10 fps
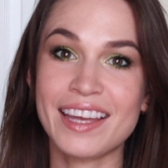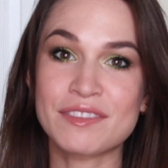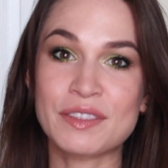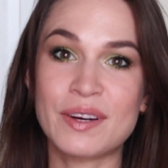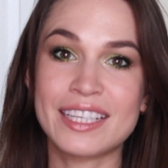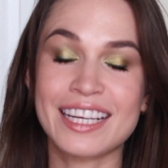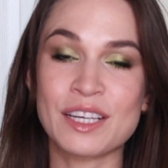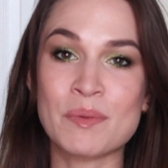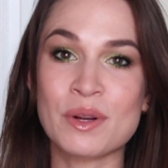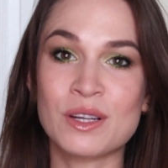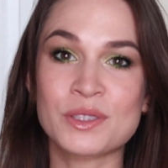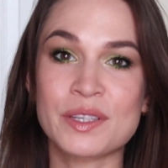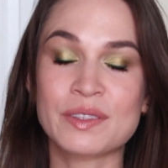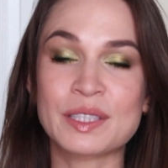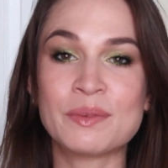Hey everyone, I hope you're all
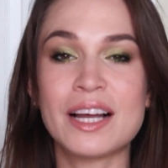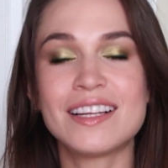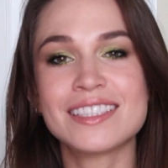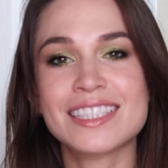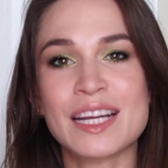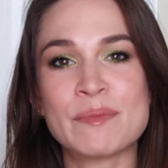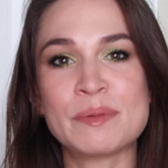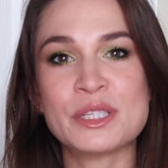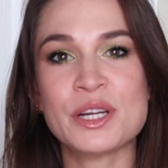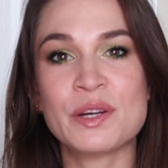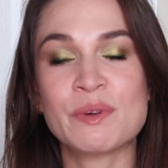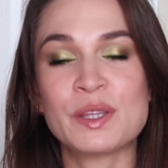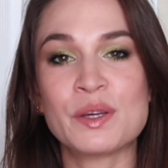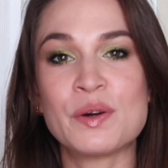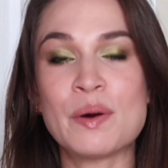doing really well. Today I'm going to be sharing
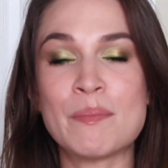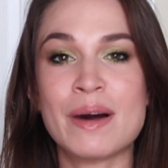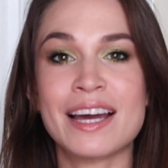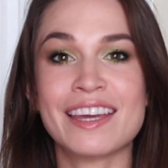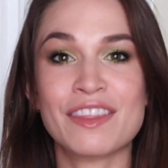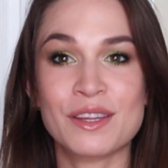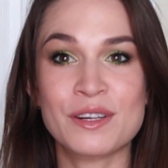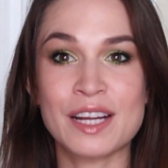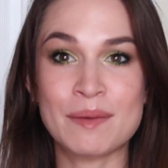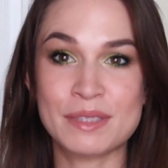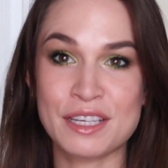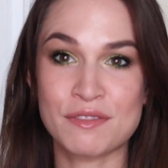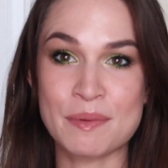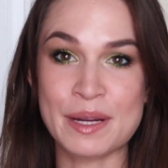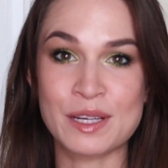with you my third update
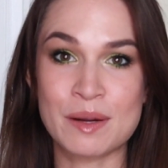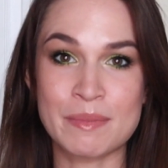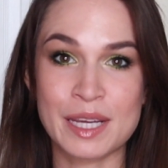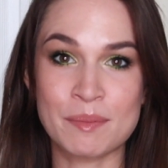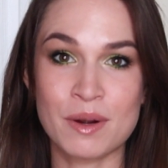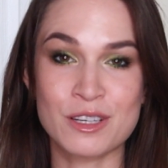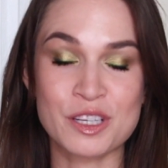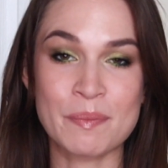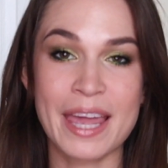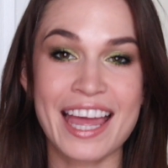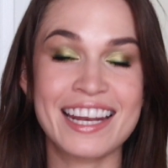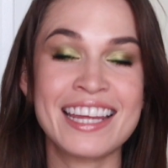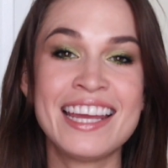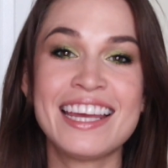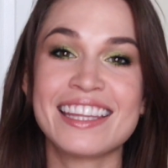for my non-makeup project
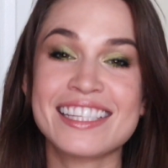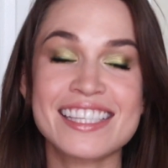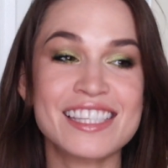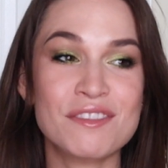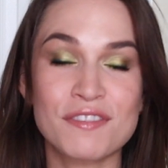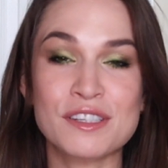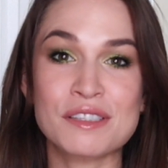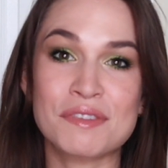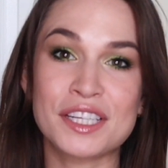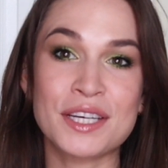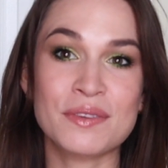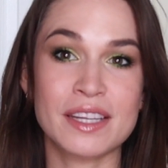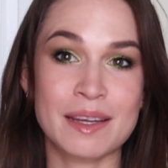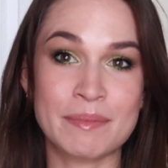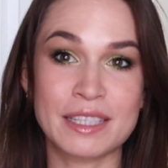pan. This is the first video
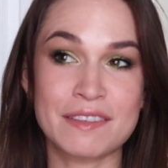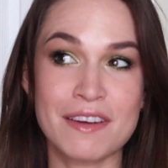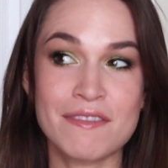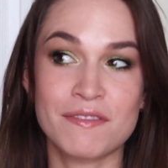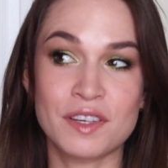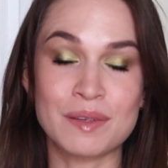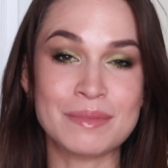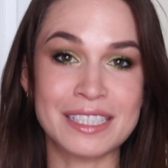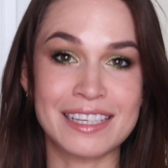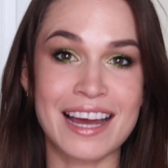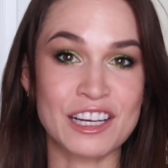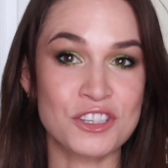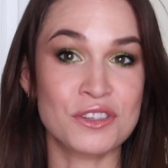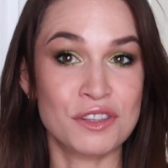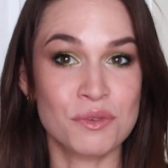that I believe I filmed in
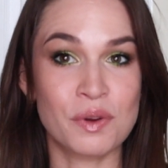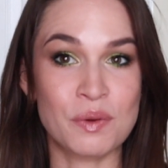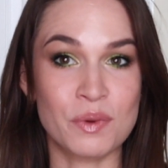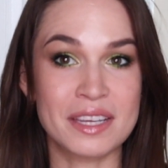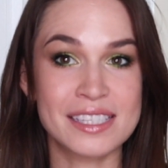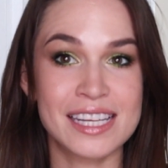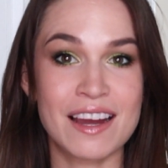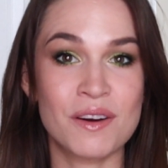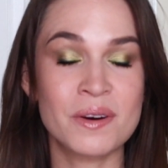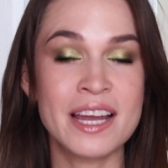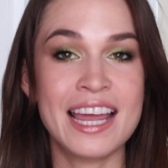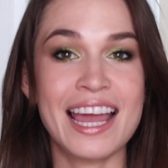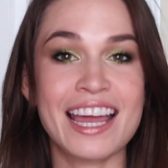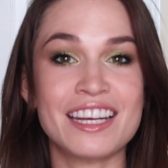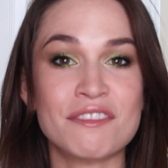actually 3 weeks now,
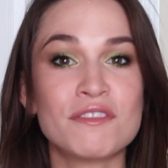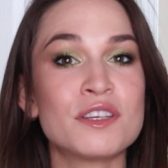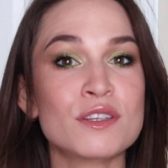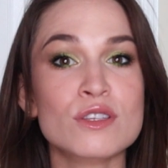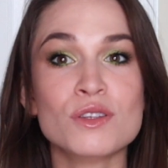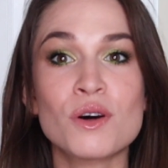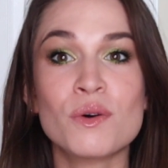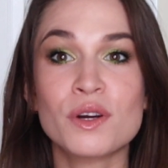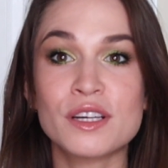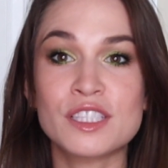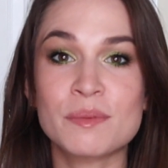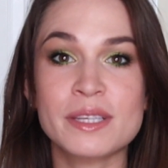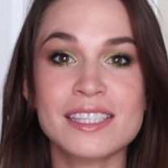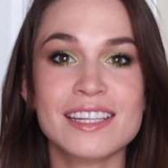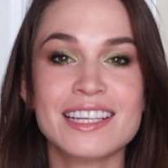and it feels so good to be
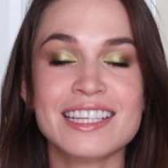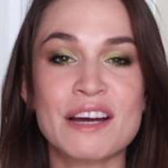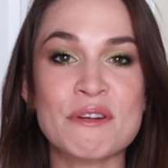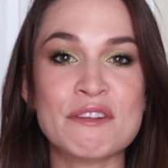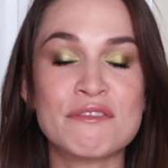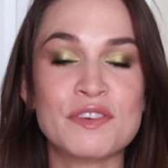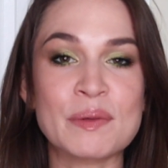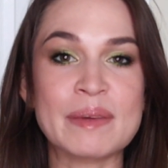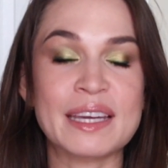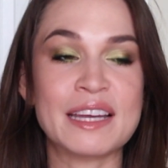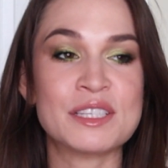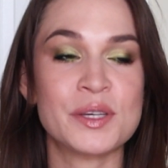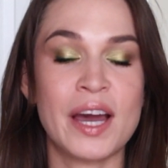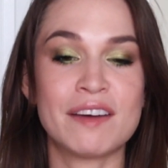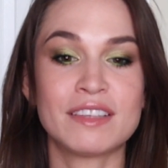sitting down and filming and to
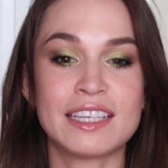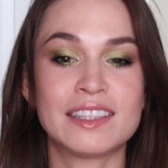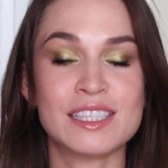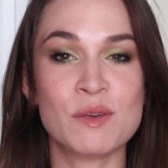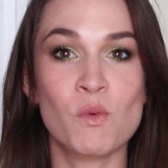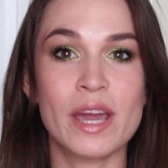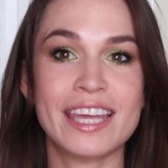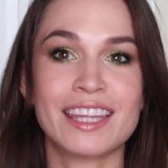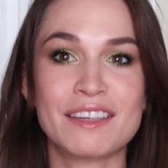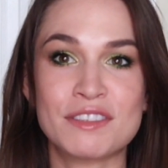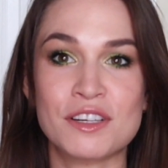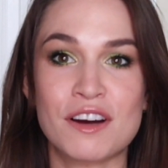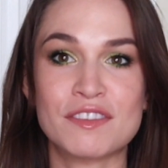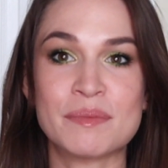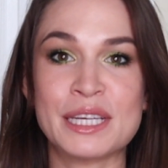have like this weight lifted
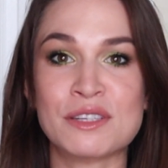off of me.